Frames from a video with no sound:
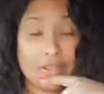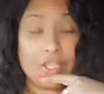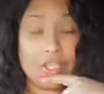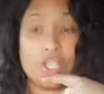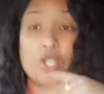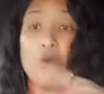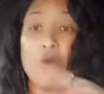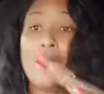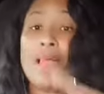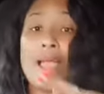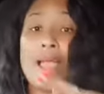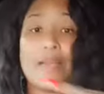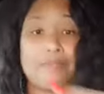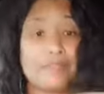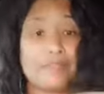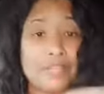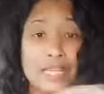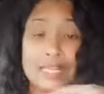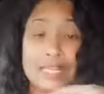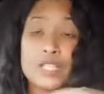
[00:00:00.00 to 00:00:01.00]
You don't have
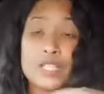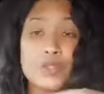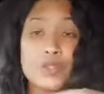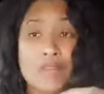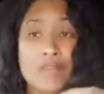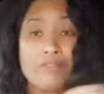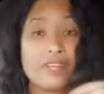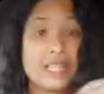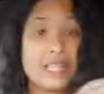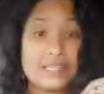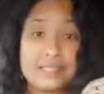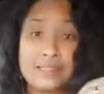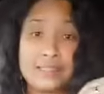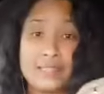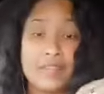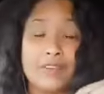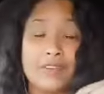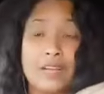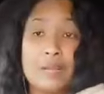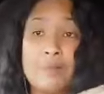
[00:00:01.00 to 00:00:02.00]
to get a driver
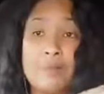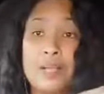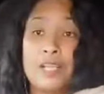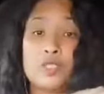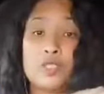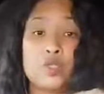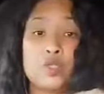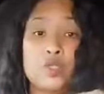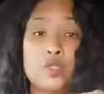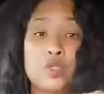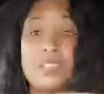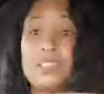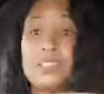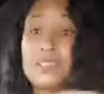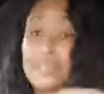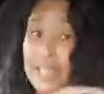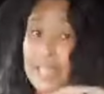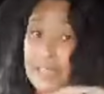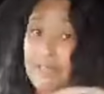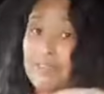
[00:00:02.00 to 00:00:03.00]
necessarily, because Uber is
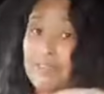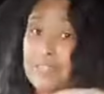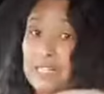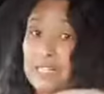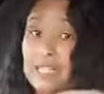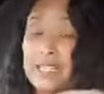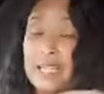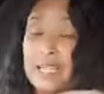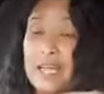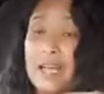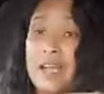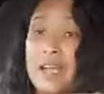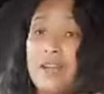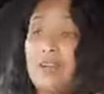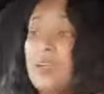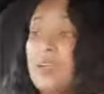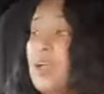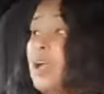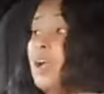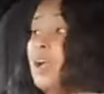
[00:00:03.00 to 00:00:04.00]
safe in the DR.